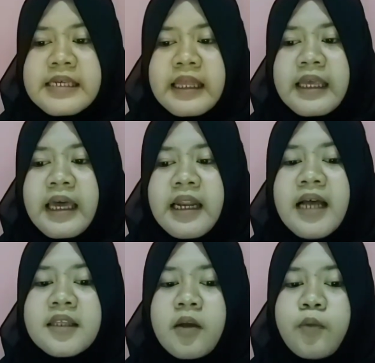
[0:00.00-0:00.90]
it can
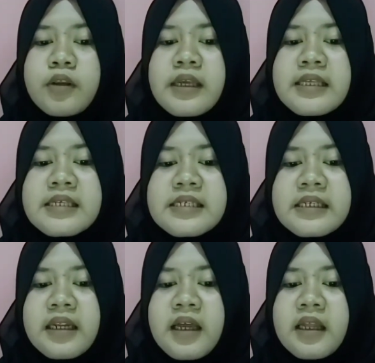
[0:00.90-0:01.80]
attribute
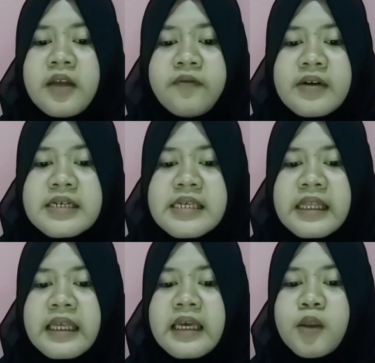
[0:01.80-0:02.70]
its
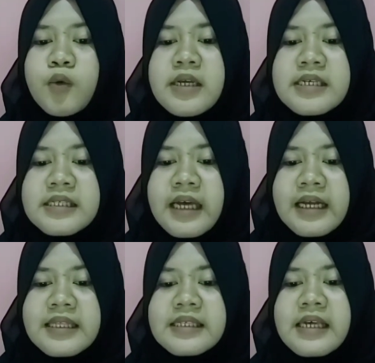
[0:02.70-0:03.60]
diversity to the
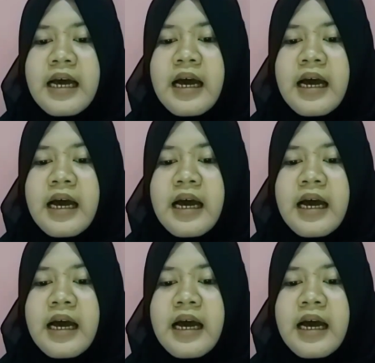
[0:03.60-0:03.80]
state's